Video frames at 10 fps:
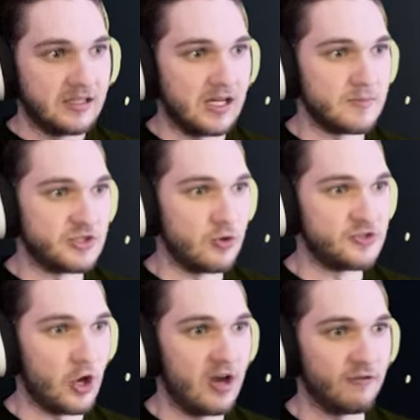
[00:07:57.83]
I'm so
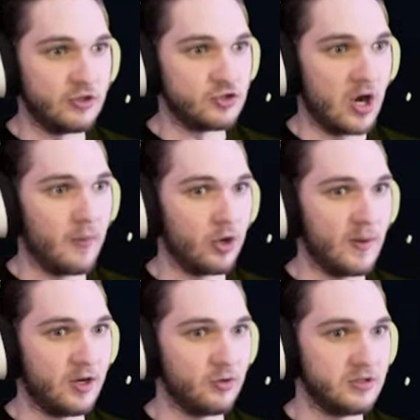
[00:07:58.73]
sorry for the trauma you're
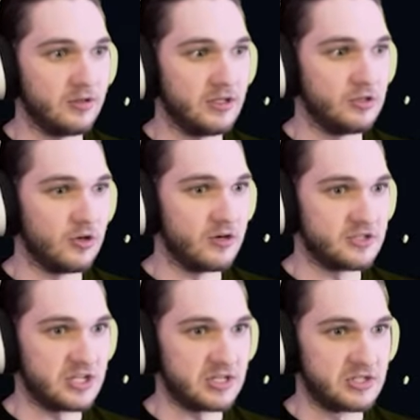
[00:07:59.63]
about to endure,
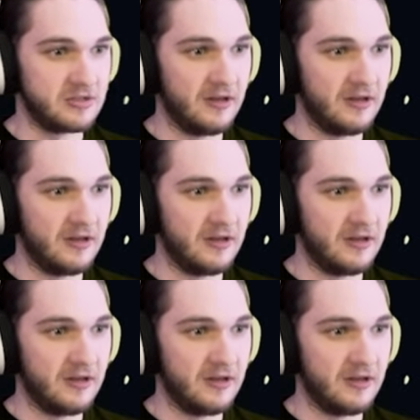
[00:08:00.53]
six.